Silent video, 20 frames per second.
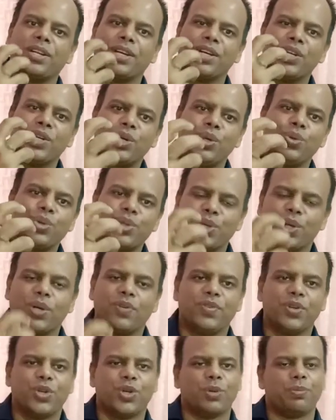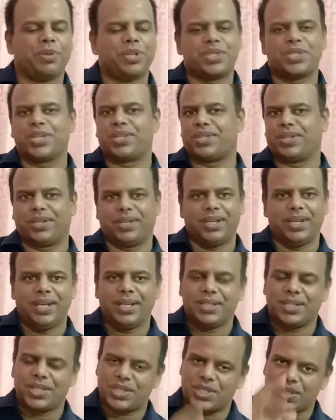conclusion of a group discussion.
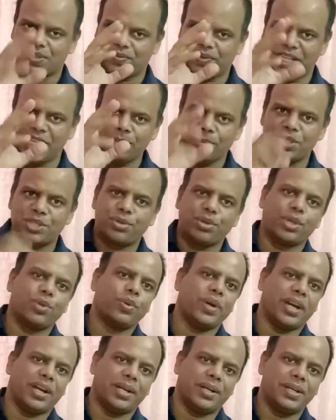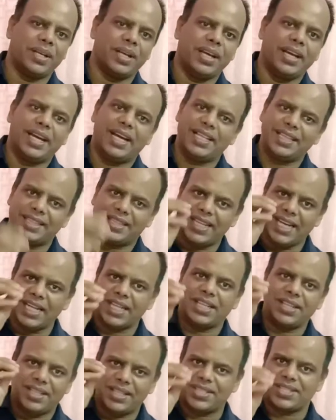This is very much required, and
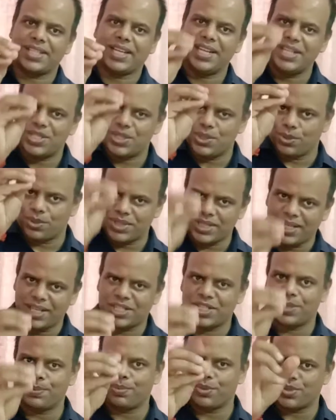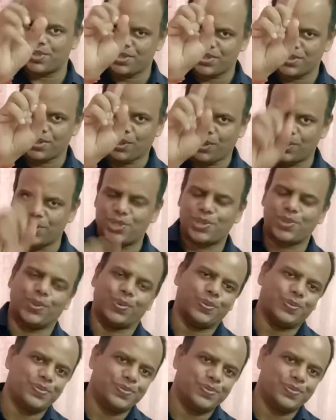that decides your selection process also.